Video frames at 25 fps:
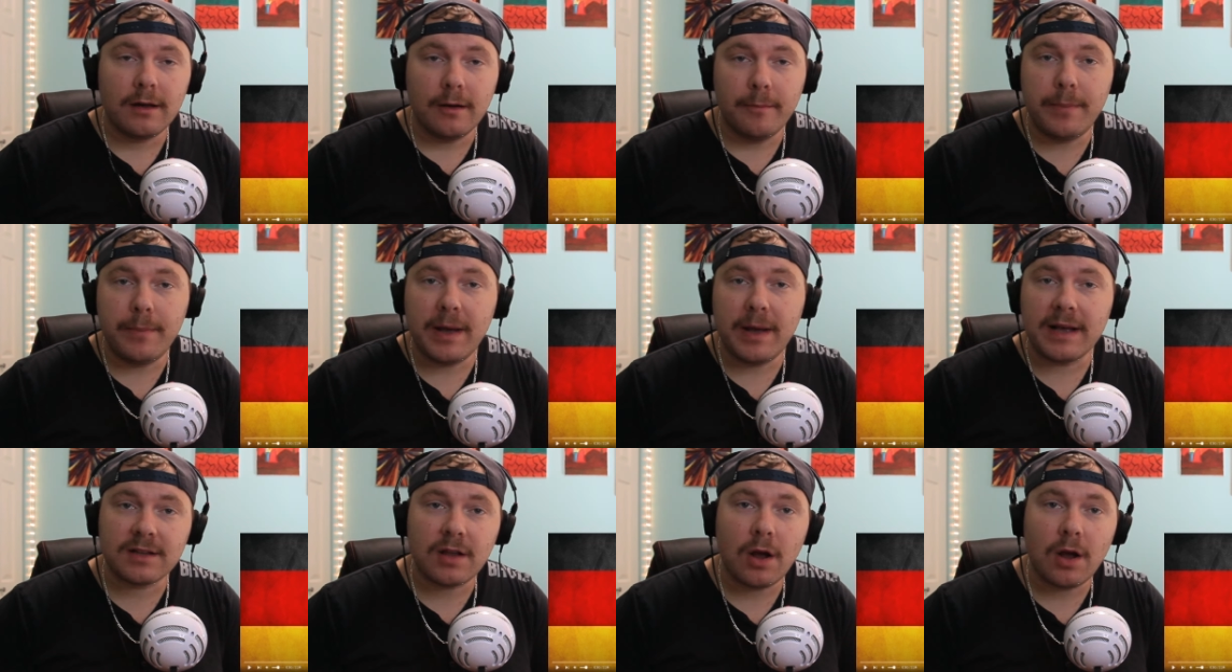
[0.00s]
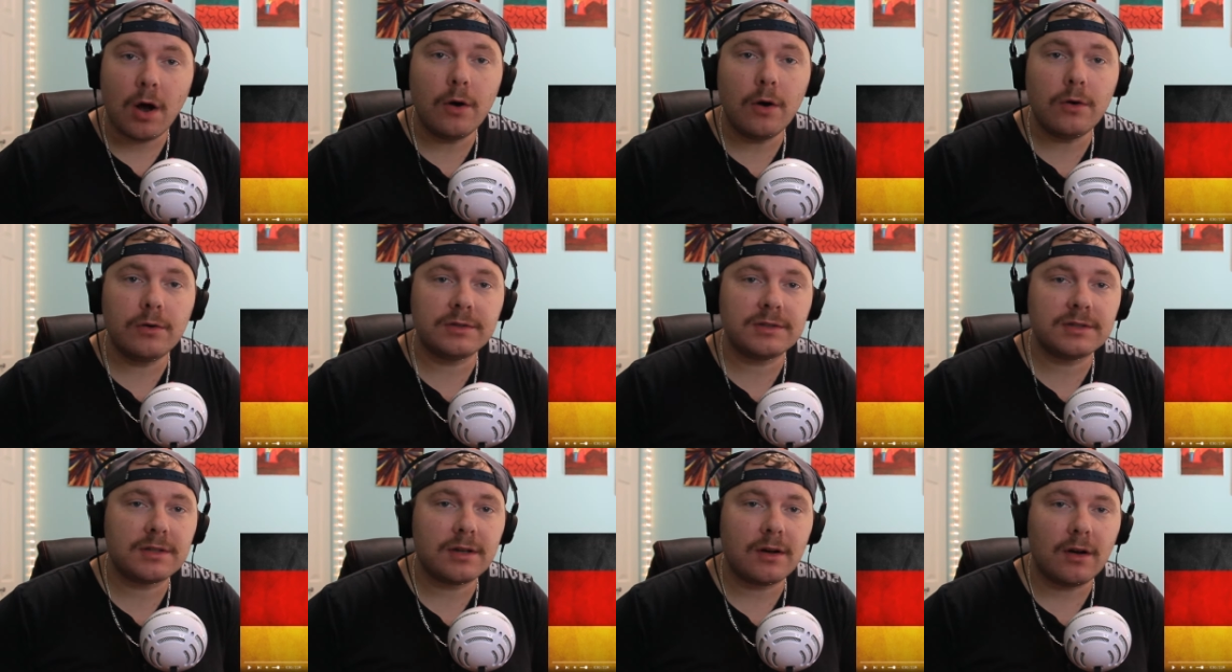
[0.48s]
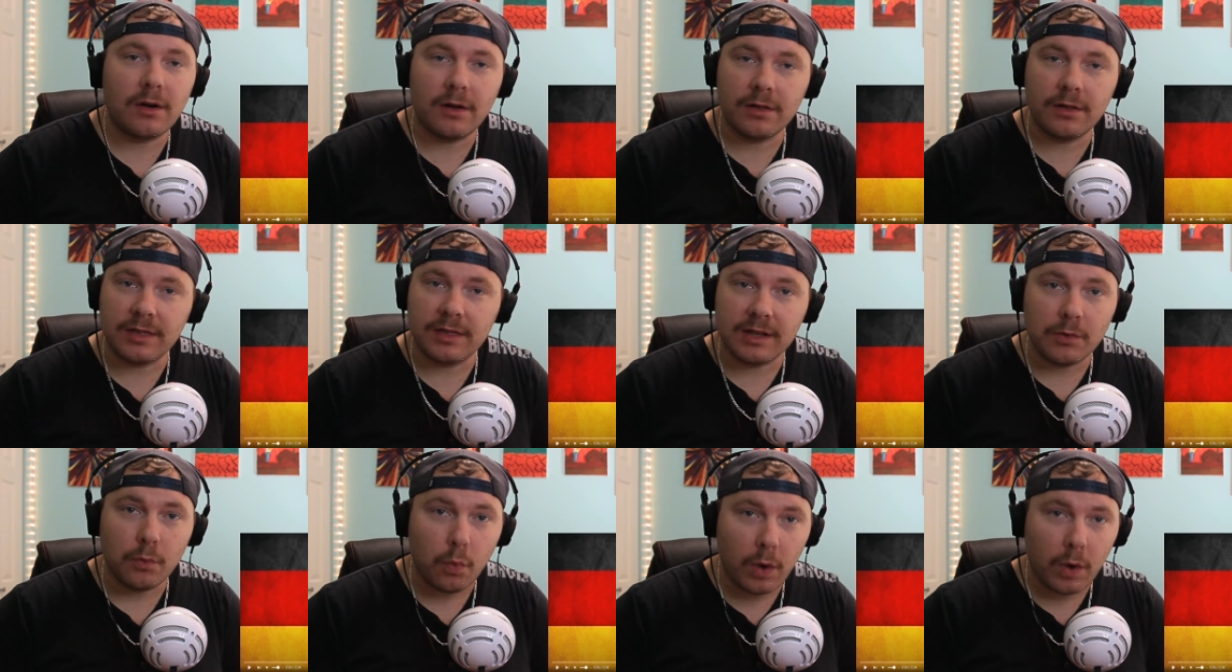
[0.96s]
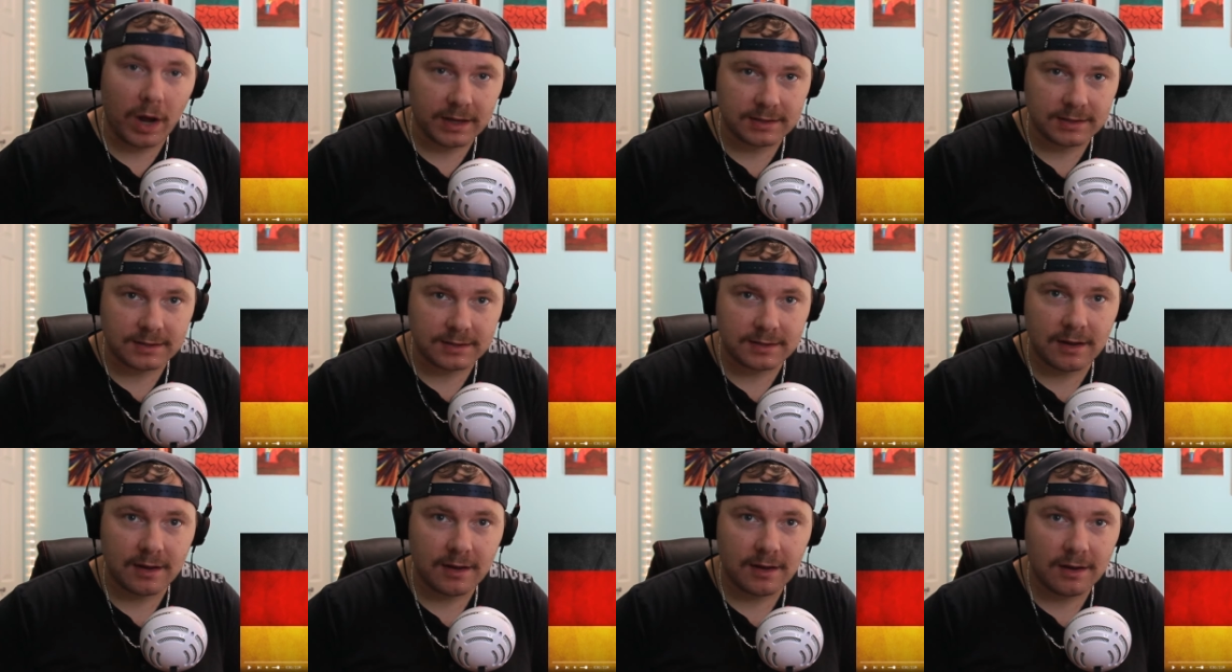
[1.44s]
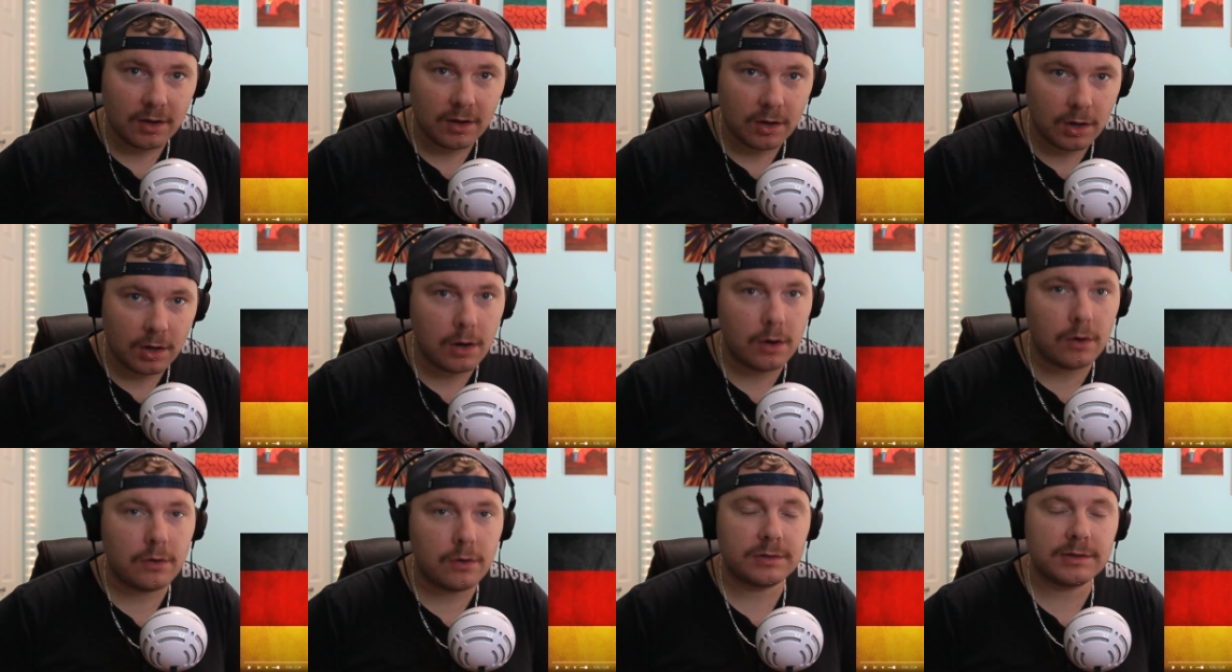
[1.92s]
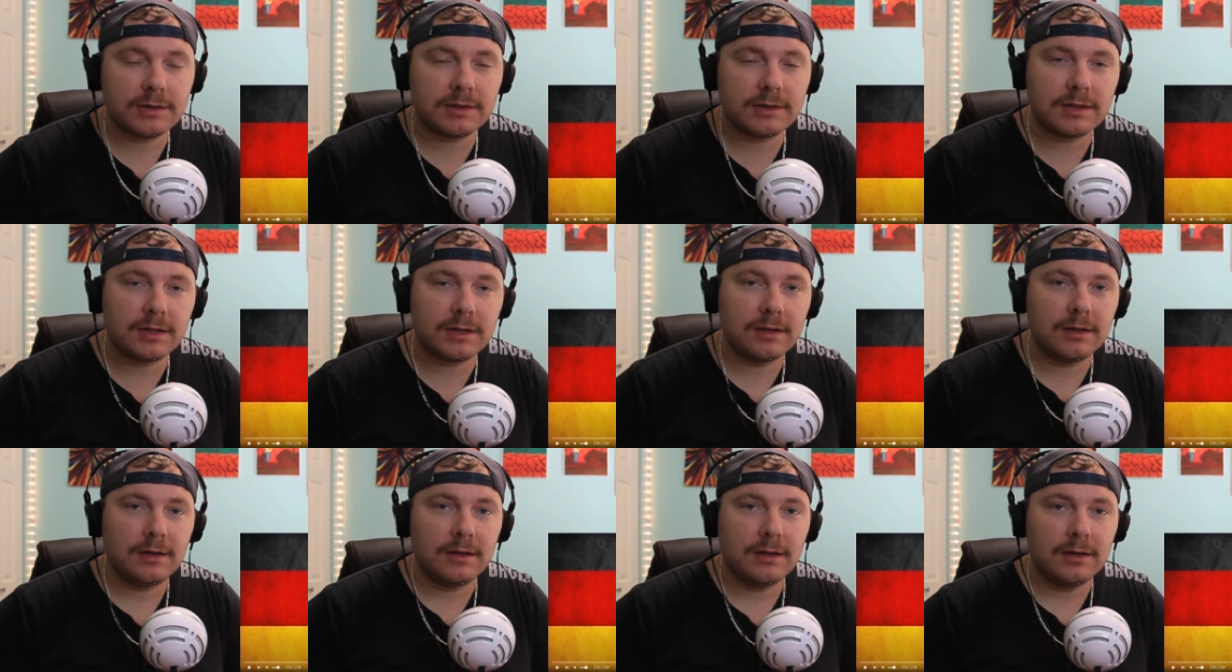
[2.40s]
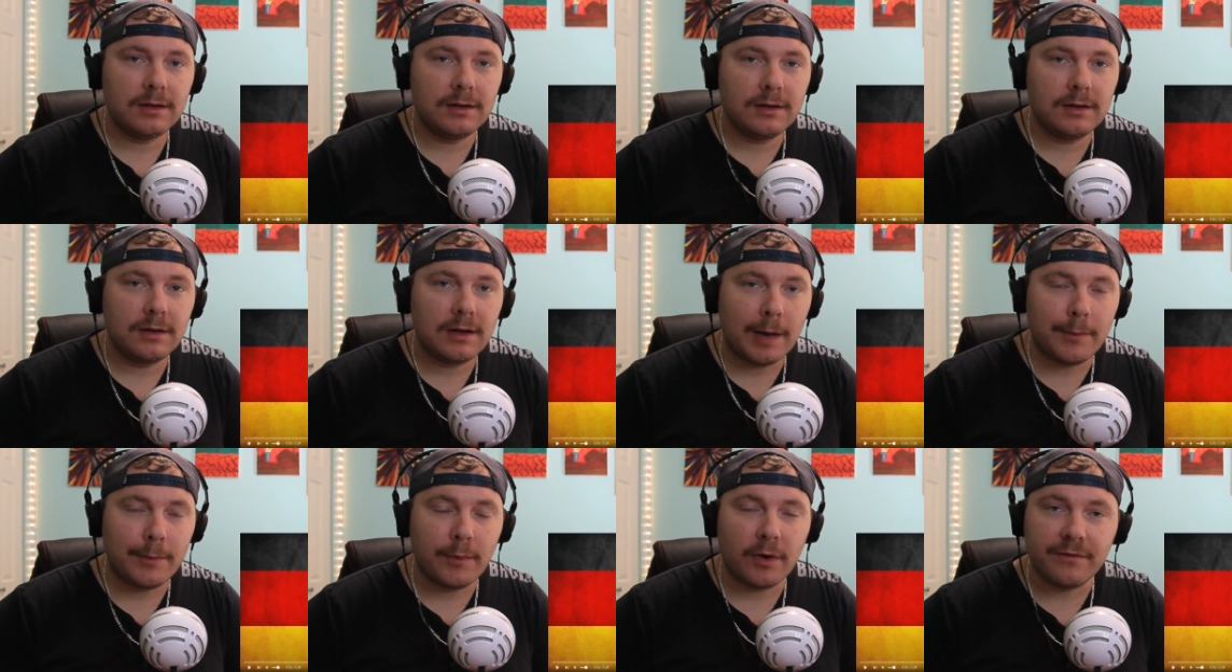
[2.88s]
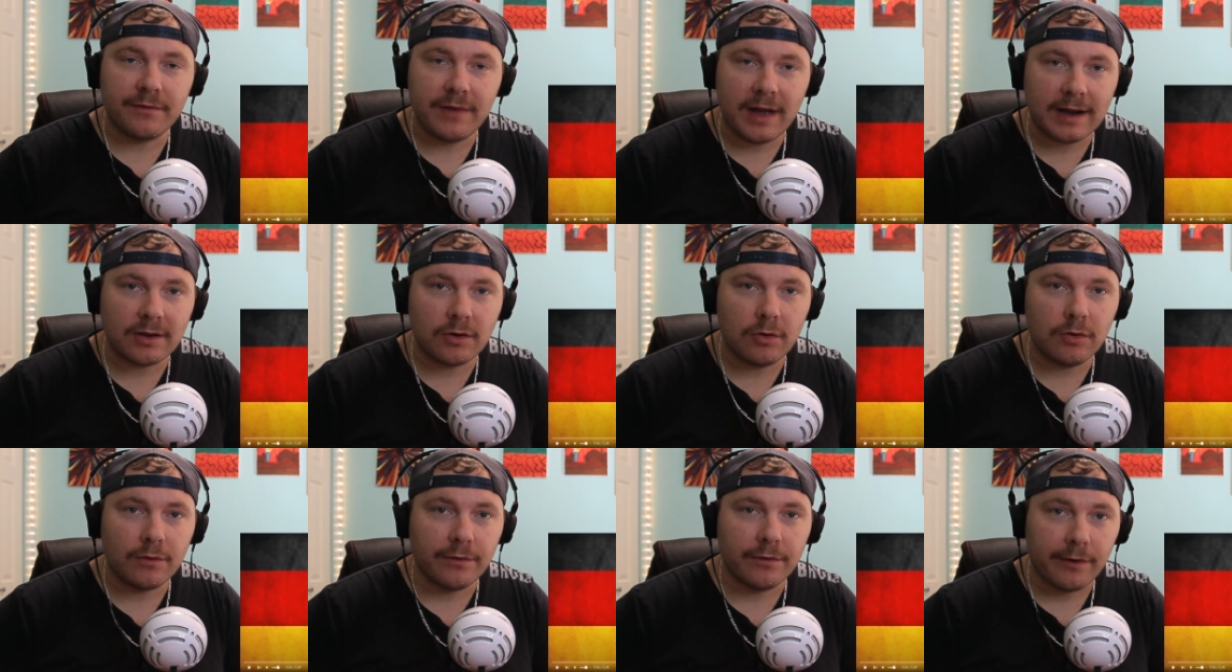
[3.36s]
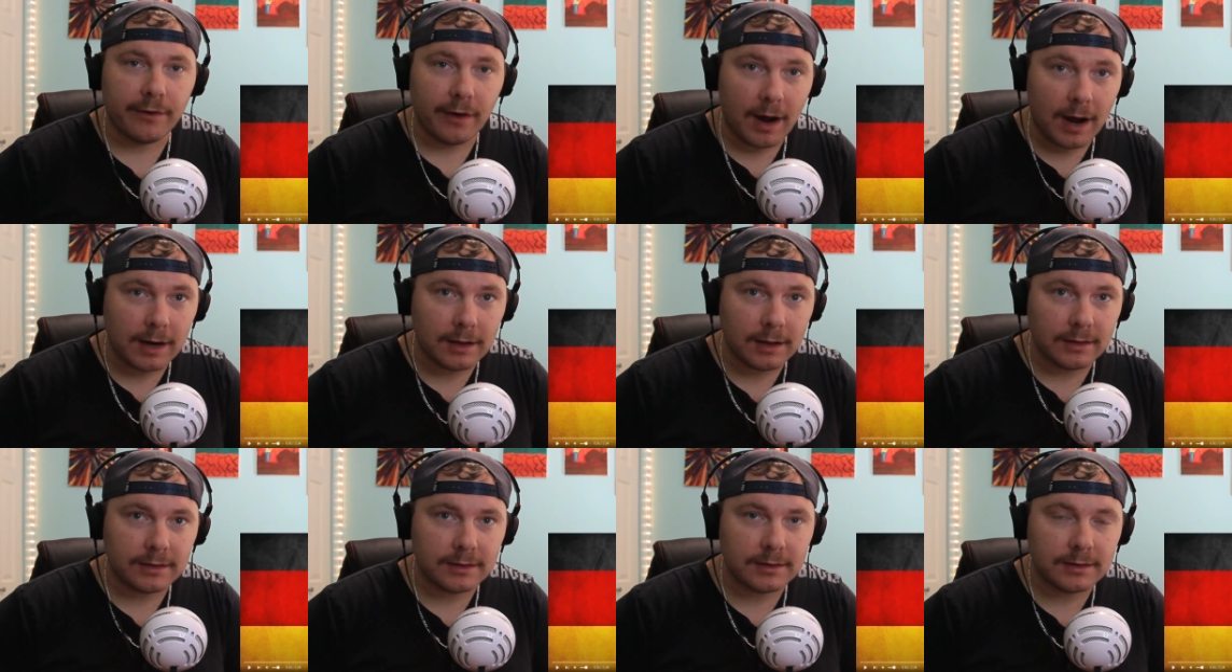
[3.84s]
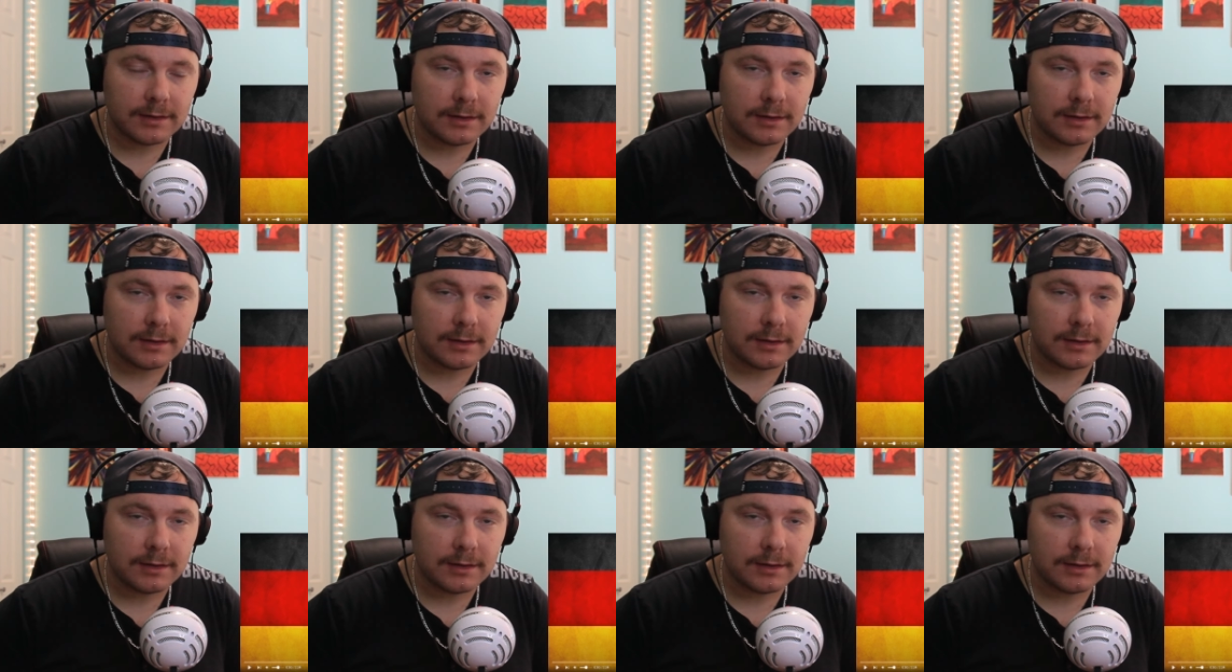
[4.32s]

best host on the West Coast. I'm on Vancouver Island.